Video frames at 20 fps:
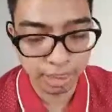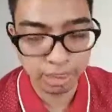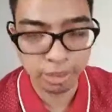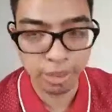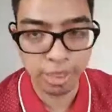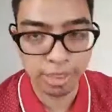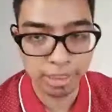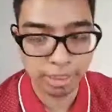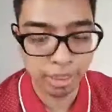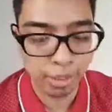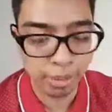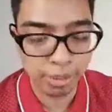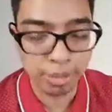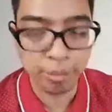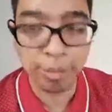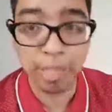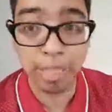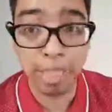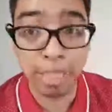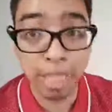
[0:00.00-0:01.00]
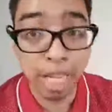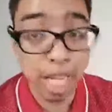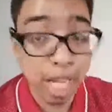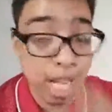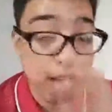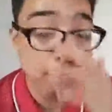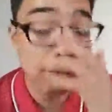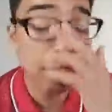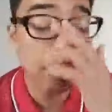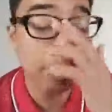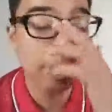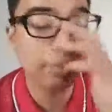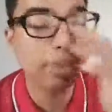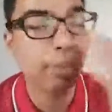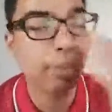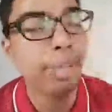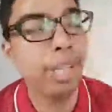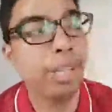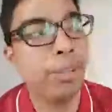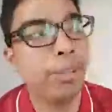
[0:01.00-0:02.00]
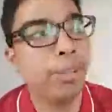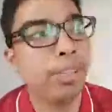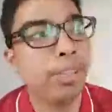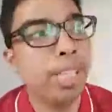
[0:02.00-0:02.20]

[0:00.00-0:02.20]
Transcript: So it's going to be a few weeks from now.